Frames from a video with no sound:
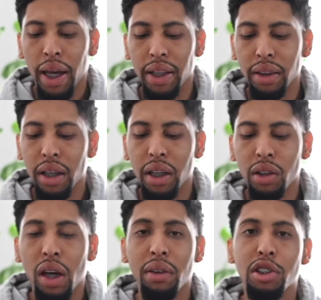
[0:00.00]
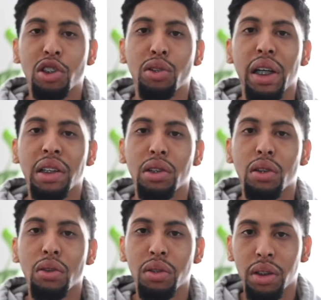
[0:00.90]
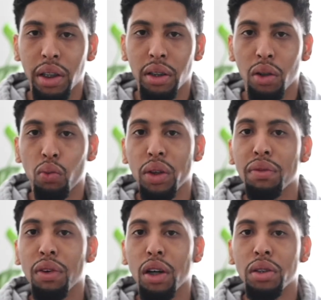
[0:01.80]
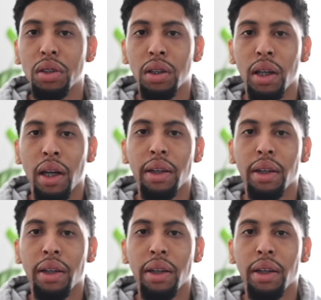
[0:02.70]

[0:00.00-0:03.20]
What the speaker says: And then you have a translucent reverse